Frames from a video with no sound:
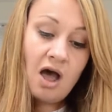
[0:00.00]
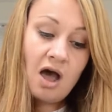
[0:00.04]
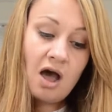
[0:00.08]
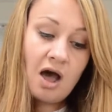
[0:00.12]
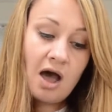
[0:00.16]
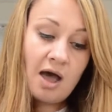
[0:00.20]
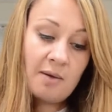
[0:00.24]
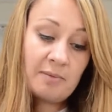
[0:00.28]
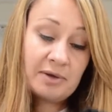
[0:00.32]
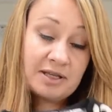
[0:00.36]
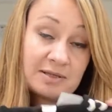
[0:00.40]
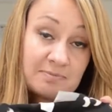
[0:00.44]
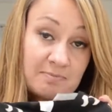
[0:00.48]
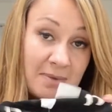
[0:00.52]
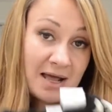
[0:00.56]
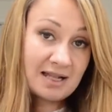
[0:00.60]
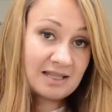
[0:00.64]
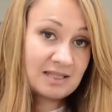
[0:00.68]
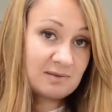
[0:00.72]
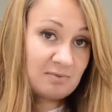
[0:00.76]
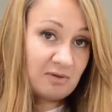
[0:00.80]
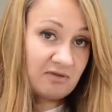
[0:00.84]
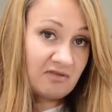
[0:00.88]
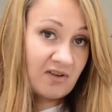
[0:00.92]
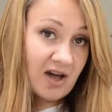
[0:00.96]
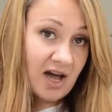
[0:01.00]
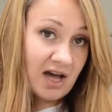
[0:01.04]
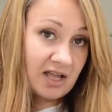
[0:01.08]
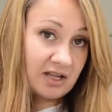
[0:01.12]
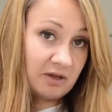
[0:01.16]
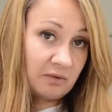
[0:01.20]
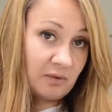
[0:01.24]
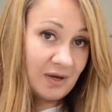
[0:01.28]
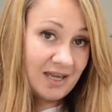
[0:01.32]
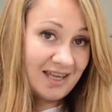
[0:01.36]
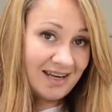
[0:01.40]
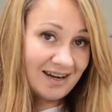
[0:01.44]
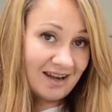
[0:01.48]
Um, it's meant to be for
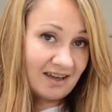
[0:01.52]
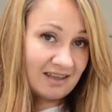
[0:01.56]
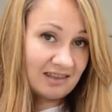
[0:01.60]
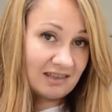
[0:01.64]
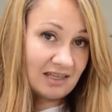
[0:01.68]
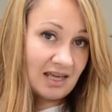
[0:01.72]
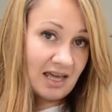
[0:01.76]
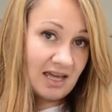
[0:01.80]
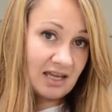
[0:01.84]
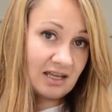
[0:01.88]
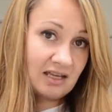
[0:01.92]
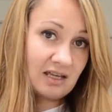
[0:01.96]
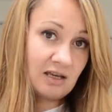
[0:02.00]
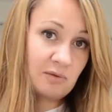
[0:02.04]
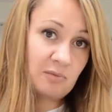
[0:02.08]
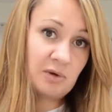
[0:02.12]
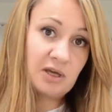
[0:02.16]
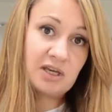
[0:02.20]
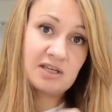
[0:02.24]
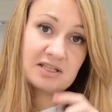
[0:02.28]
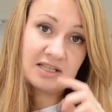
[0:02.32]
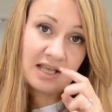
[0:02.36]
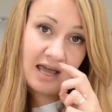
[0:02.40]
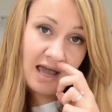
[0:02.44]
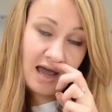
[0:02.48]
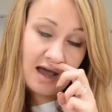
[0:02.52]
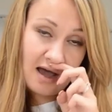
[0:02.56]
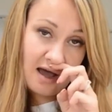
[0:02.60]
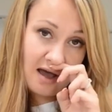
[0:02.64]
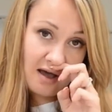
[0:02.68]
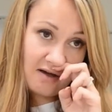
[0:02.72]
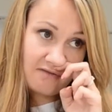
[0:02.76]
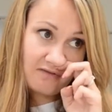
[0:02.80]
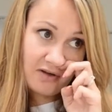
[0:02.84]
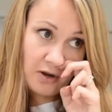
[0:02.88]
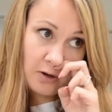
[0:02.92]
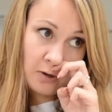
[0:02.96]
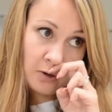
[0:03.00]
Halloween, I think, because they
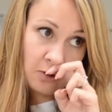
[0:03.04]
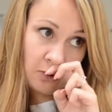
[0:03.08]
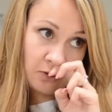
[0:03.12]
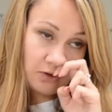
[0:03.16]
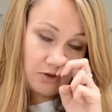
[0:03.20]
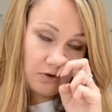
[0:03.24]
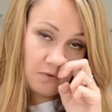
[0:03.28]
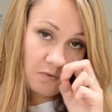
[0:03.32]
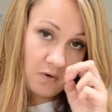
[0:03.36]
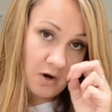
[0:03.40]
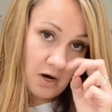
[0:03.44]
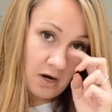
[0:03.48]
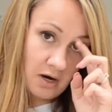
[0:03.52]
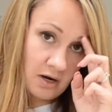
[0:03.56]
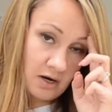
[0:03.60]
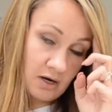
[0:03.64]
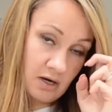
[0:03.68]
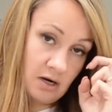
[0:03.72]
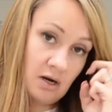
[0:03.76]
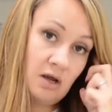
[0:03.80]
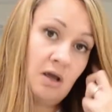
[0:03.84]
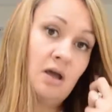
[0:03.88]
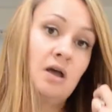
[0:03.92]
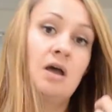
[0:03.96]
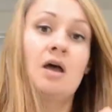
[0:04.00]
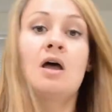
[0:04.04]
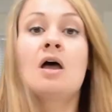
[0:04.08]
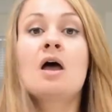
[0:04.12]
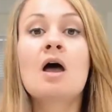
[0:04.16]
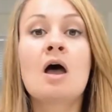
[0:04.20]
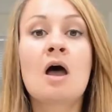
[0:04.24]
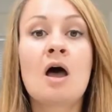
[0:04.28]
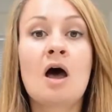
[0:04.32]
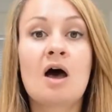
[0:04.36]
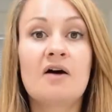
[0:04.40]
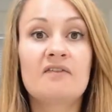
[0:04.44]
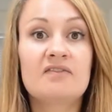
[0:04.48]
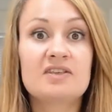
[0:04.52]
have another one
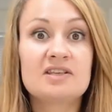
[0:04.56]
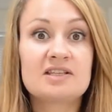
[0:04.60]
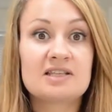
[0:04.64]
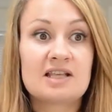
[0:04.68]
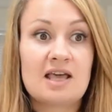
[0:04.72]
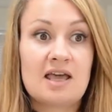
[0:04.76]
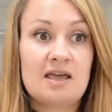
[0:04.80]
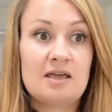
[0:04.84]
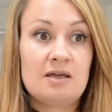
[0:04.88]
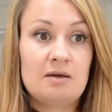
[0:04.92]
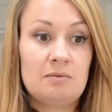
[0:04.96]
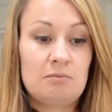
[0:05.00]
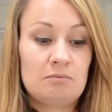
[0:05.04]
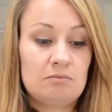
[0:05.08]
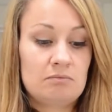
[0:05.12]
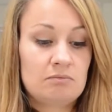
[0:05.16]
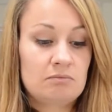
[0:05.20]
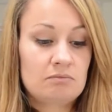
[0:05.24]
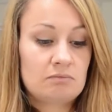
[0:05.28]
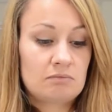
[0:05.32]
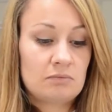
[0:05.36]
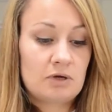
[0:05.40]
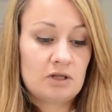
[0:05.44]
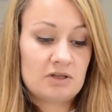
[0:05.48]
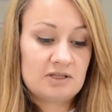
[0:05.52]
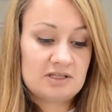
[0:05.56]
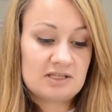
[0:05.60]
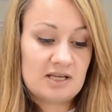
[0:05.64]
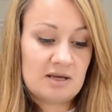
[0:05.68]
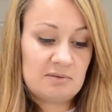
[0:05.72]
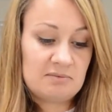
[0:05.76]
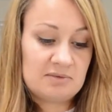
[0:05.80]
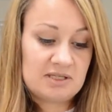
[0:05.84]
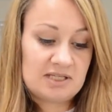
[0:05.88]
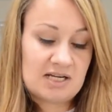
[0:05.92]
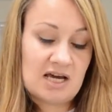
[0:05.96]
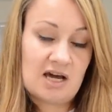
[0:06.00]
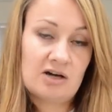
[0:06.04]
of the same, on the
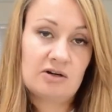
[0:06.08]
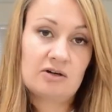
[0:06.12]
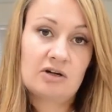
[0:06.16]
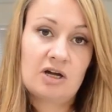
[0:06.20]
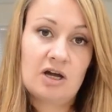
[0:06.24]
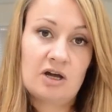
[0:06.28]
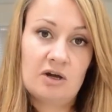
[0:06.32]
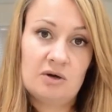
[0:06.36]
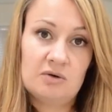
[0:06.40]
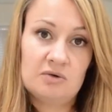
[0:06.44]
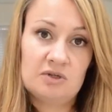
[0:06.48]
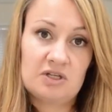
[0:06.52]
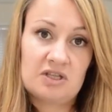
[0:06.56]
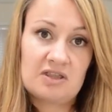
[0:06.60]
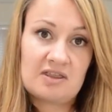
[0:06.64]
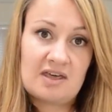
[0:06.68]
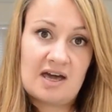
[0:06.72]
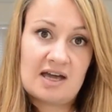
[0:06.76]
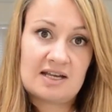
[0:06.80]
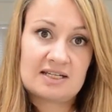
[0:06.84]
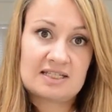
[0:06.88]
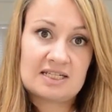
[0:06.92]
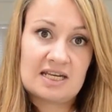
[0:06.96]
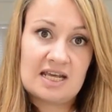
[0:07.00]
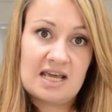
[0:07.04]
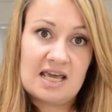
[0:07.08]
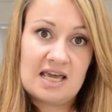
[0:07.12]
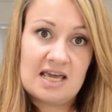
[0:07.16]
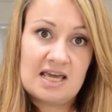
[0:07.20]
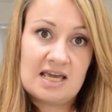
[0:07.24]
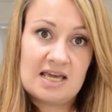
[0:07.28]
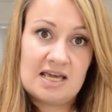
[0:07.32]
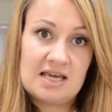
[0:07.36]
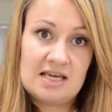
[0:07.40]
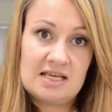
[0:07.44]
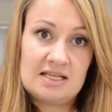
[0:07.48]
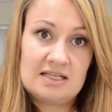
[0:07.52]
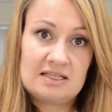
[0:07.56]
same style code that
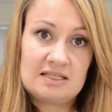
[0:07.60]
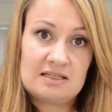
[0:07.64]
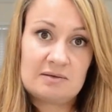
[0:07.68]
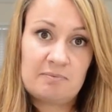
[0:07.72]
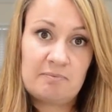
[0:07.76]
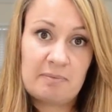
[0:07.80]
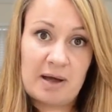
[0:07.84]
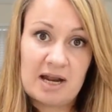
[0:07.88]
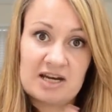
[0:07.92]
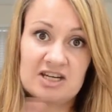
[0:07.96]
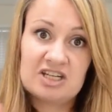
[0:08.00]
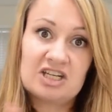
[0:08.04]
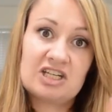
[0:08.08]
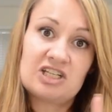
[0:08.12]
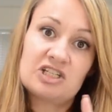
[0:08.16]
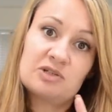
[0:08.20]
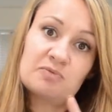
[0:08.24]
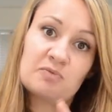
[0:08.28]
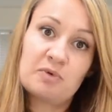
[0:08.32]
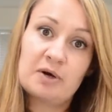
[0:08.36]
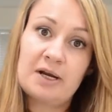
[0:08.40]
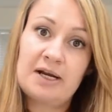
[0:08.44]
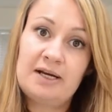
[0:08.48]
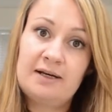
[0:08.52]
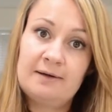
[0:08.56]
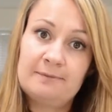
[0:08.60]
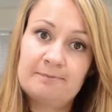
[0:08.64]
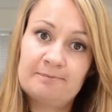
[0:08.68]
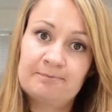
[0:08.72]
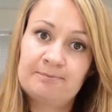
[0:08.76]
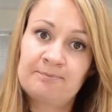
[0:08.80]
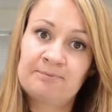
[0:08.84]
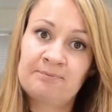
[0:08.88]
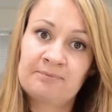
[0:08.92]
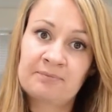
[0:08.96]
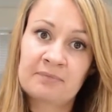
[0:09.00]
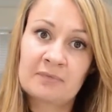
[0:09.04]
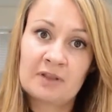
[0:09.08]
is bandage print,
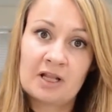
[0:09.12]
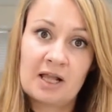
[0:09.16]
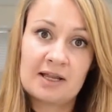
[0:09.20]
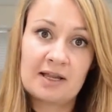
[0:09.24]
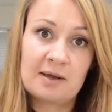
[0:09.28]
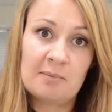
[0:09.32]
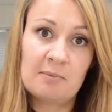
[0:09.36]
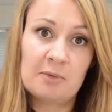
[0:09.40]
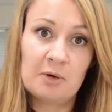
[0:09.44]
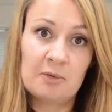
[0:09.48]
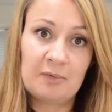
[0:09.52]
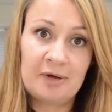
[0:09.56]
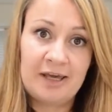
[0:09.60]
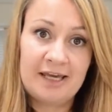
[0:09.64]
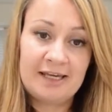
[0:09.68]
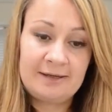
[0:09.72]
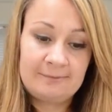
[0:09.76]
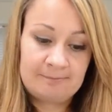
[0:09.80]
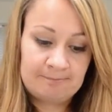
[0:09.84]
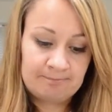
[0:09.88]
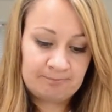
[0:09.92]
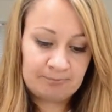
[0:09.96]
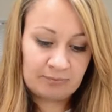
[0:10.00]
like a mummy.